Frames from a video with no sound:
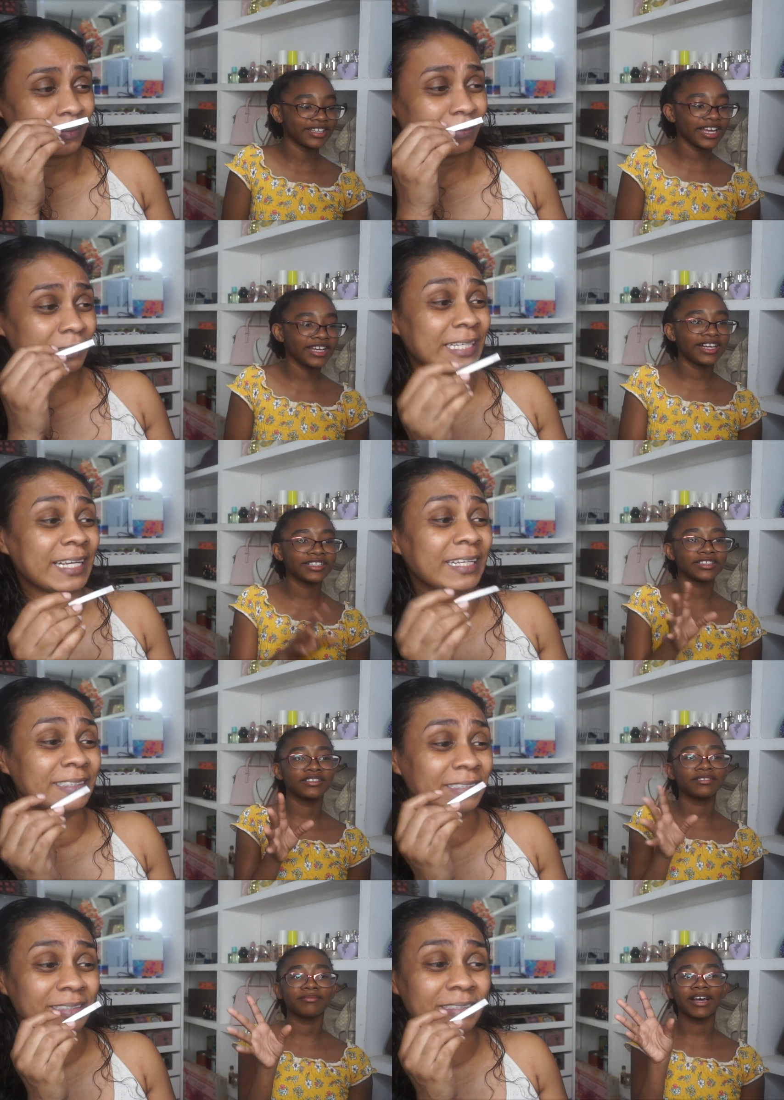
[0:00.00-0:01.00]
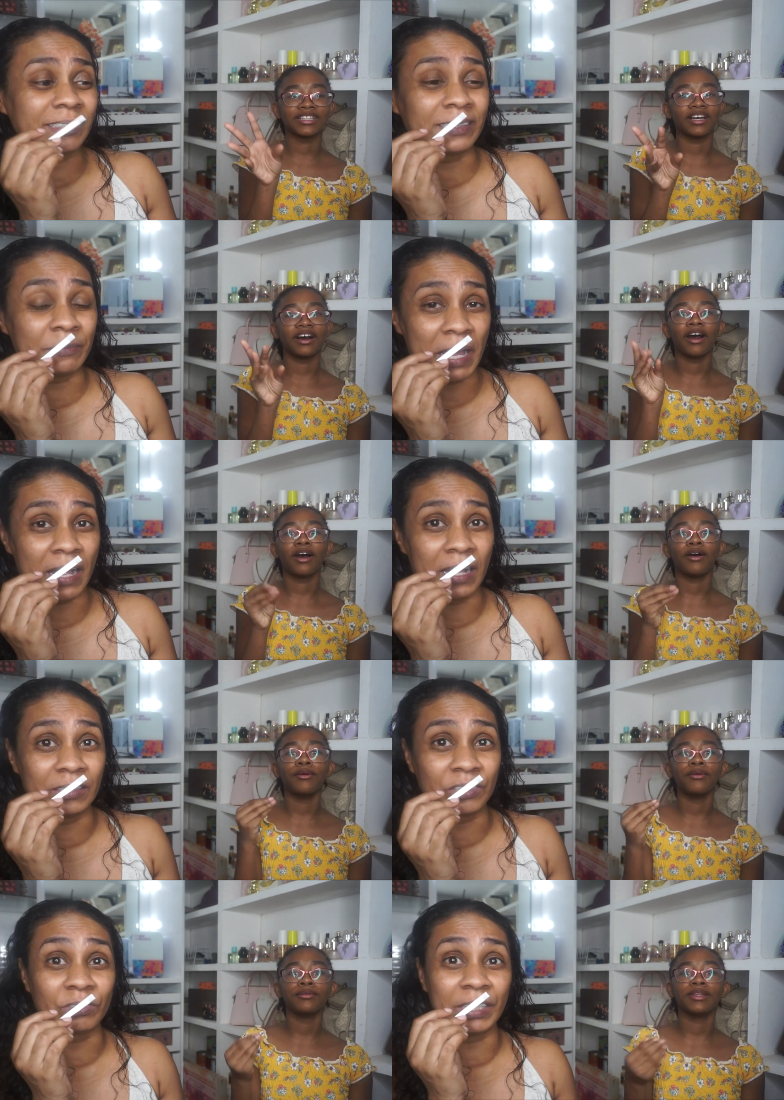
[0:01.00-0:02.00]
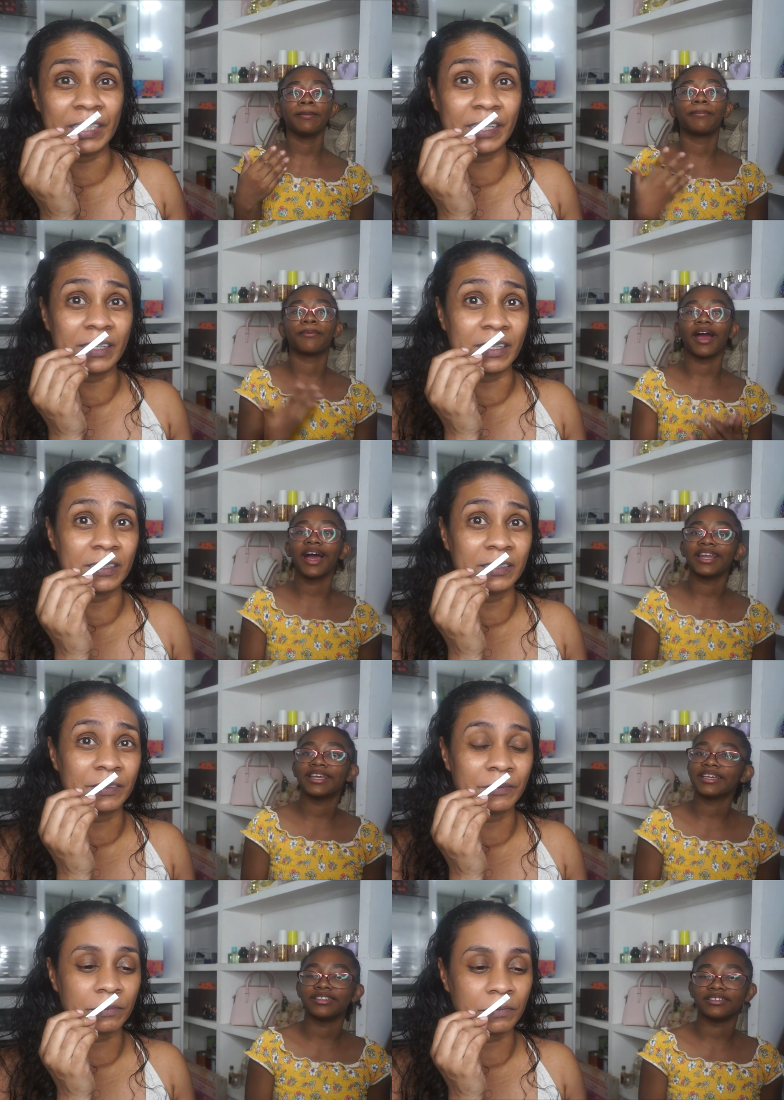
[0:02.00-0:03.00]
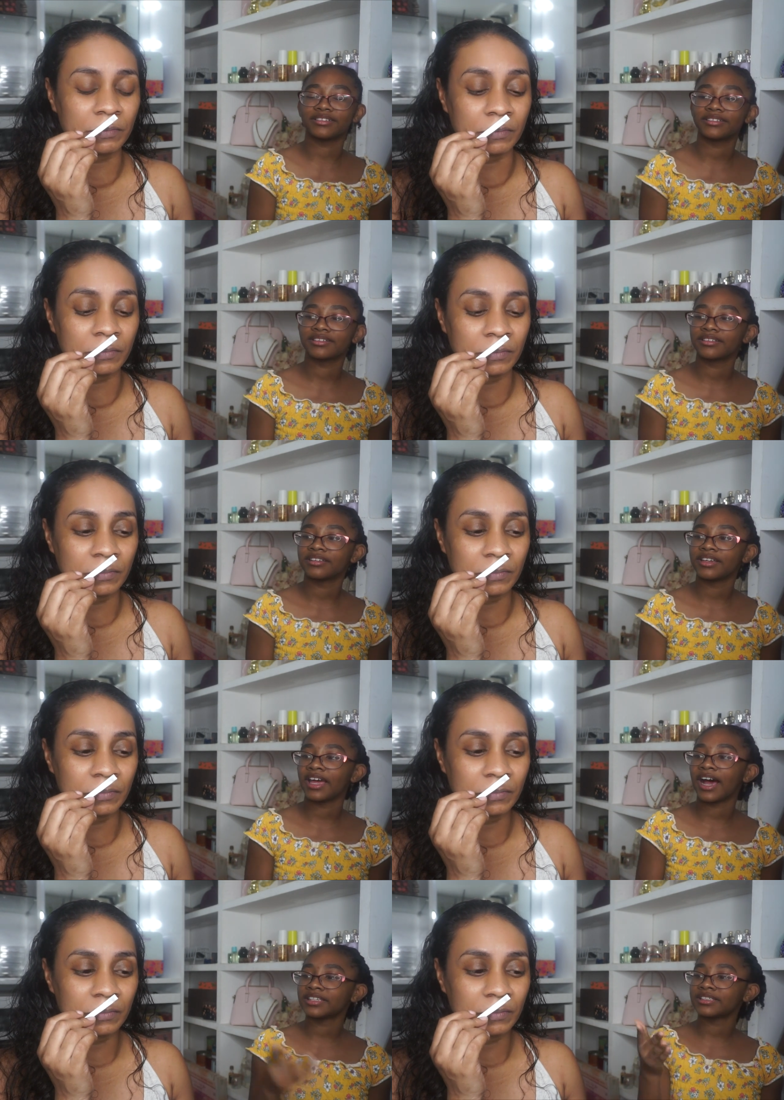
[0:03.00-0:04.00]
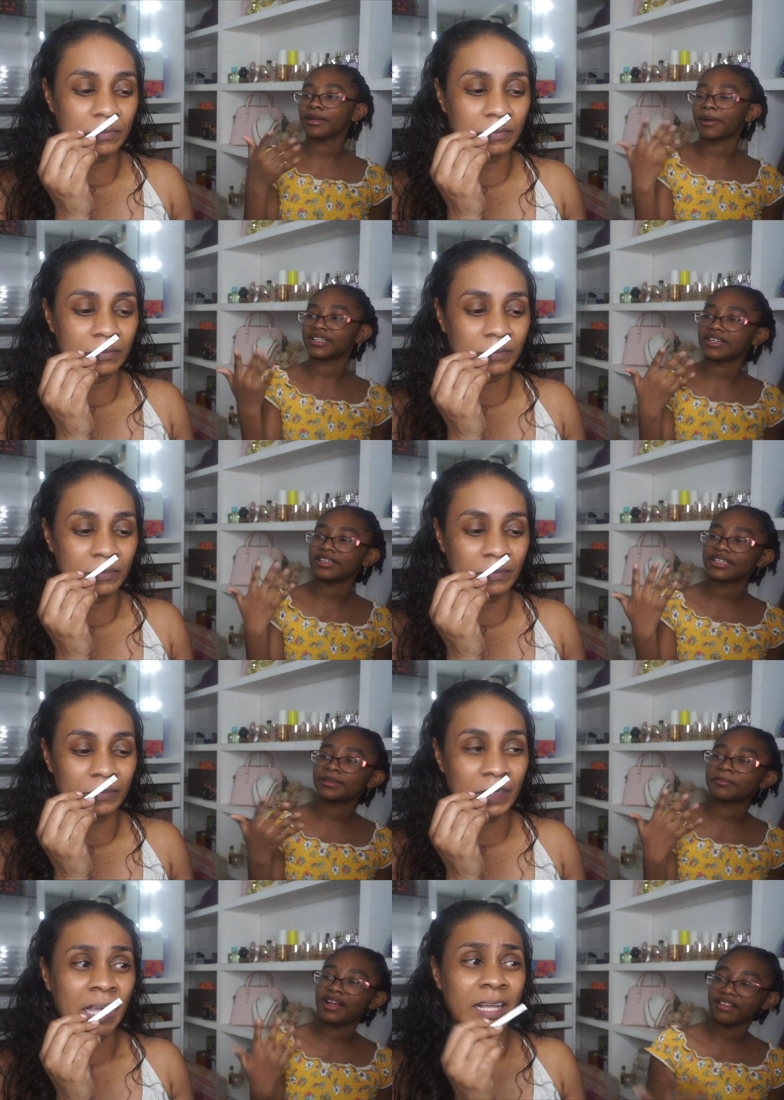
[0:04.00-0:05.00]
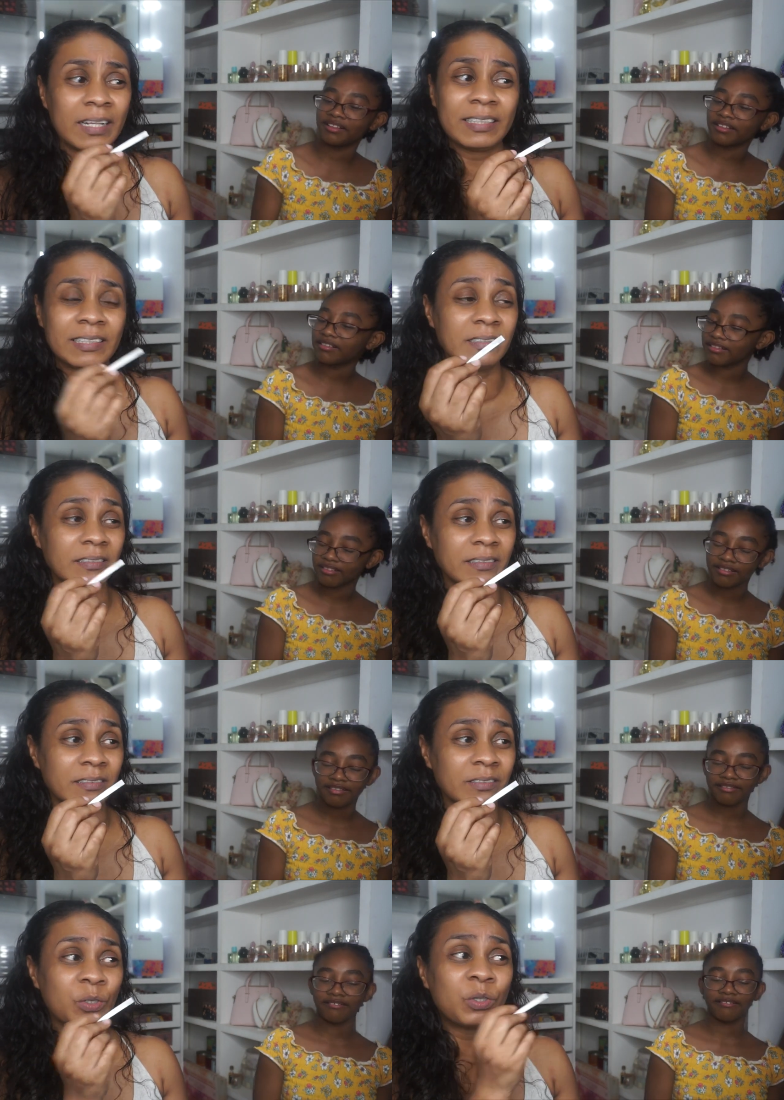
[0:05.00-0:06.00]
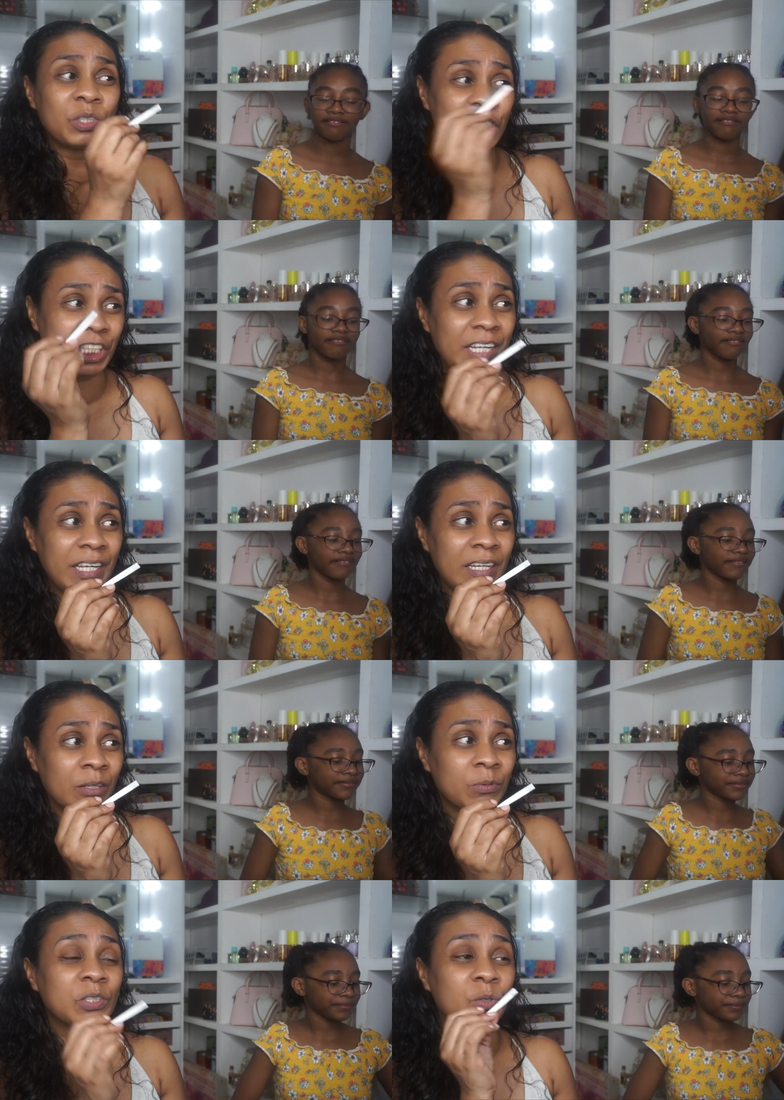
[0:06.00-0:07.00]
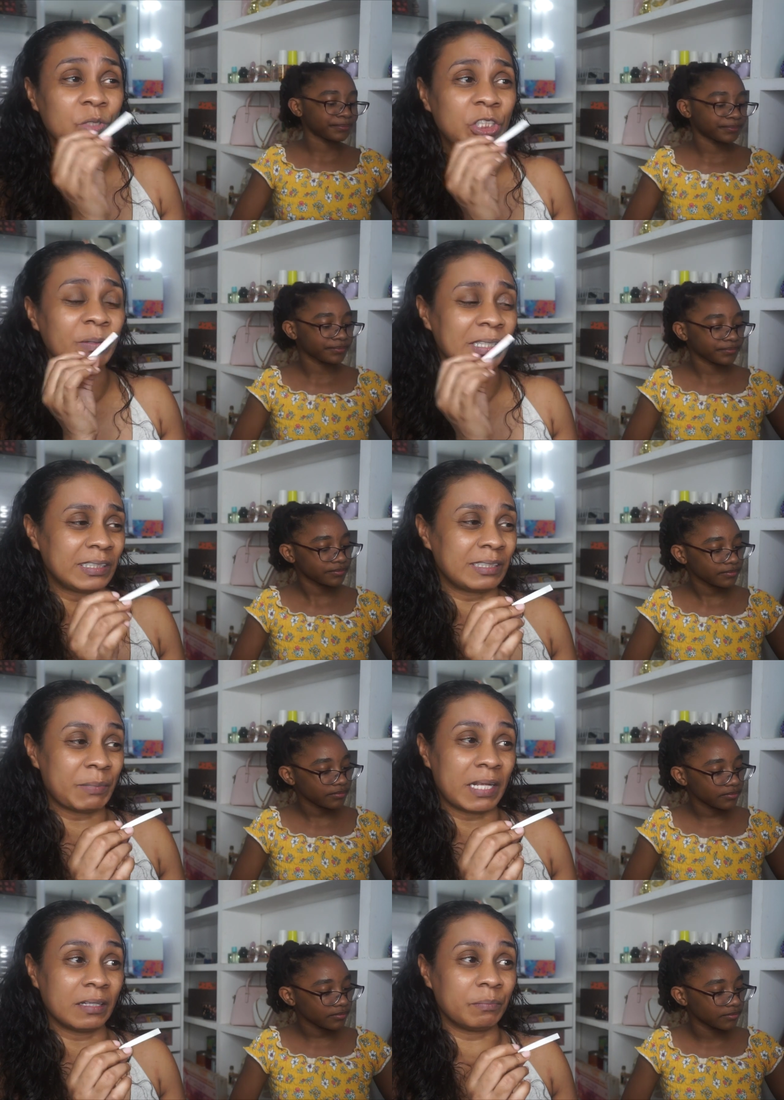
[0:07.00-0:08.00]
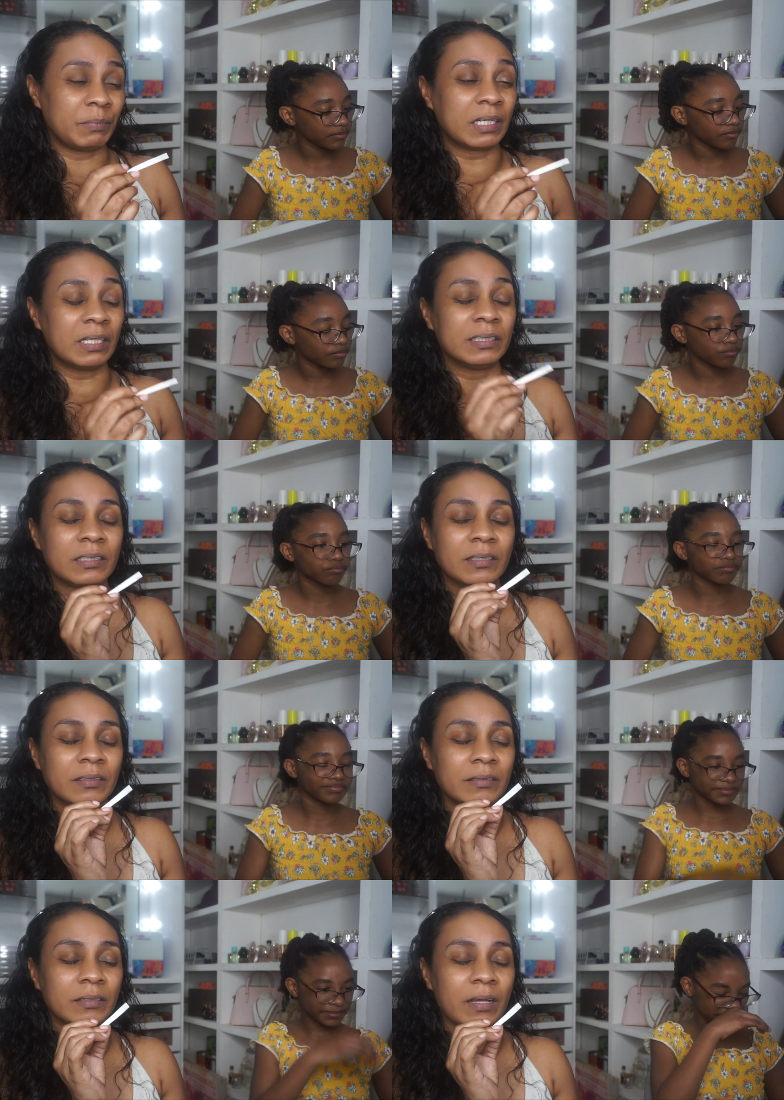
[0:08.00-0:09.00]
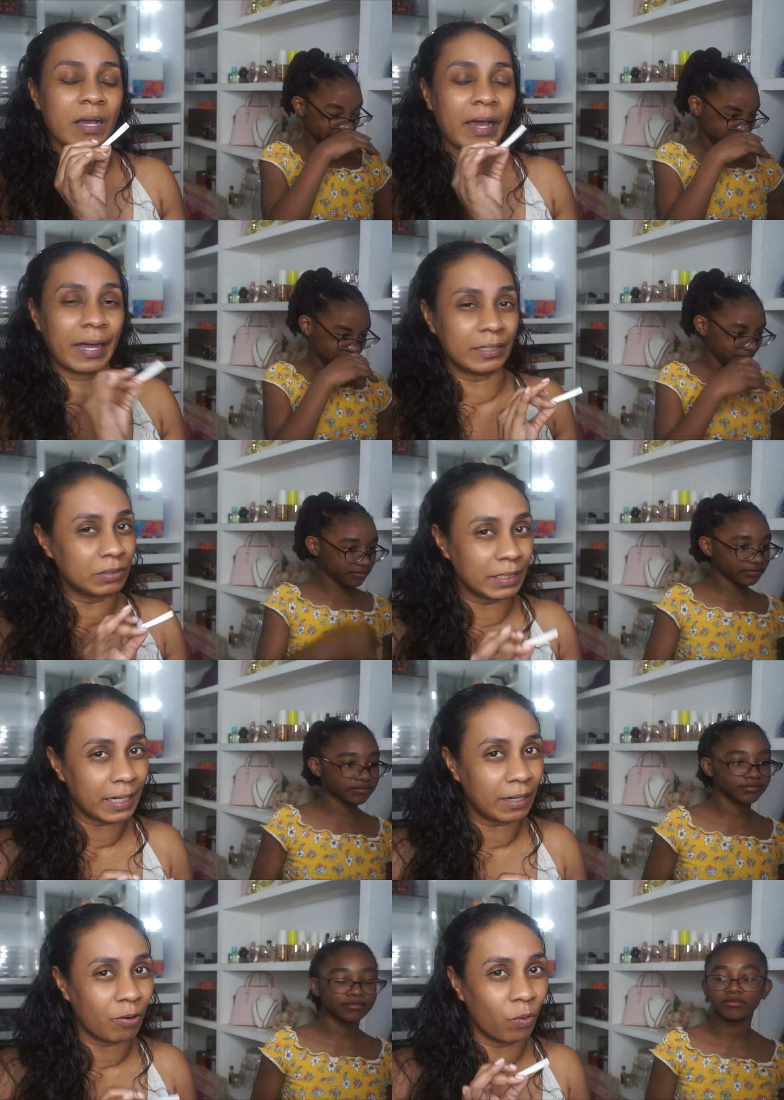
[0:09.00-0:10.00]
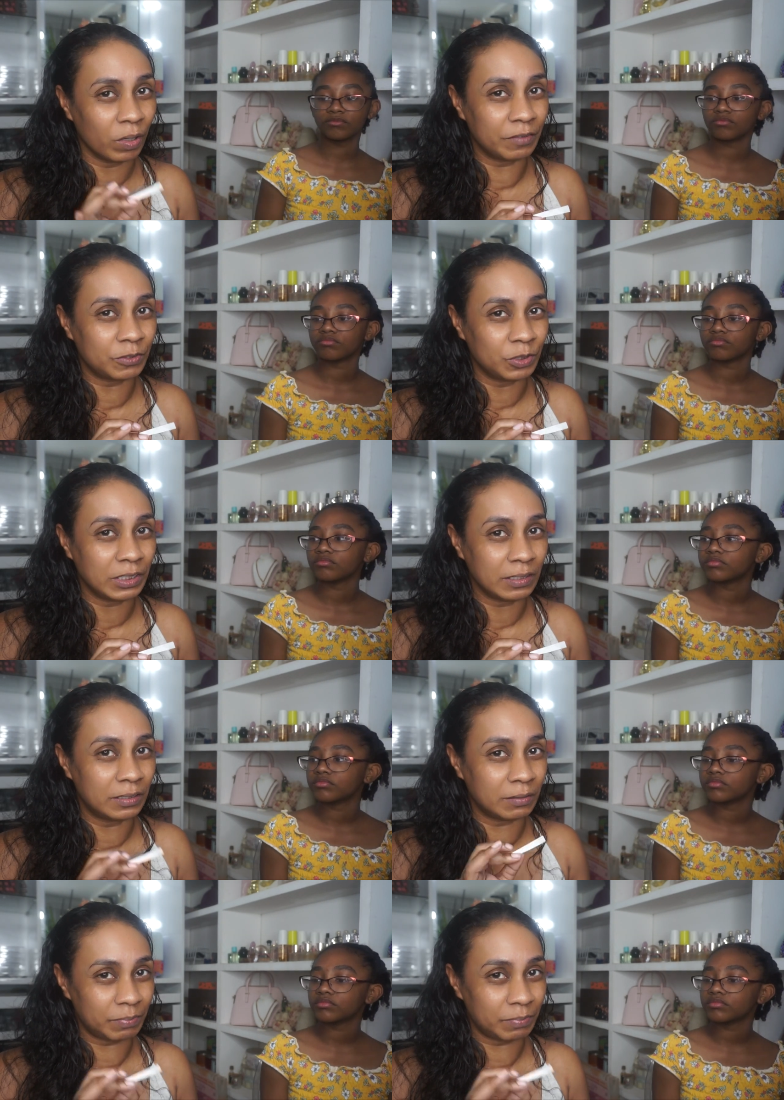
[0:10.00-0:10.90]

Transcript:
Speaker 1: It this smells really good. Is. It has no matter the
Speaker 2: smell. Listen, Gucci was Gucci with a smell, because I don't like all of Gucci's